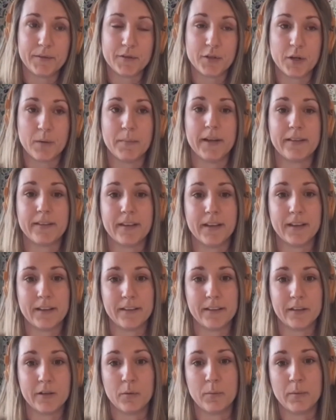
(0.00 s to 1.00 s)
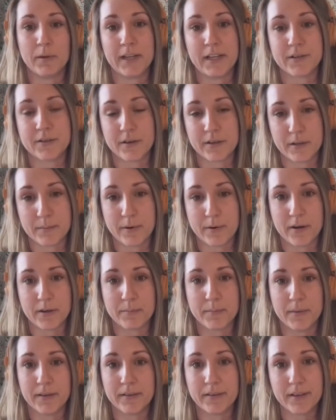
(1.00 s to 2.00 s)
job at the global HR
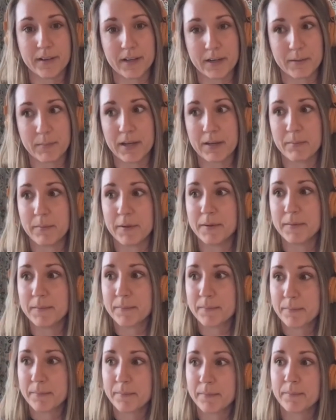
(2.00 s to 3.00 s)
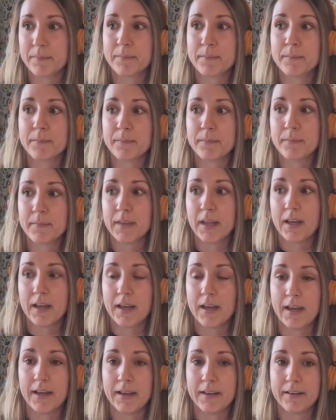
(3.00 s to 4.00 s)
department in Malmö.
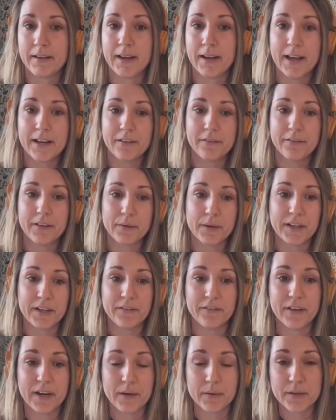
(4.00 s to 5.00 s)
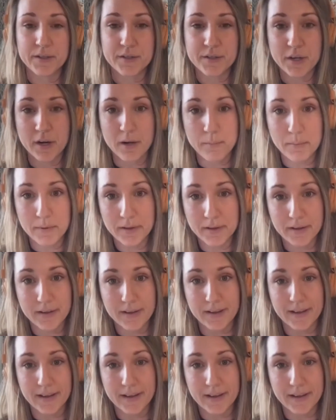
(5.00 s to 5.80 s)
And I had a very varied job.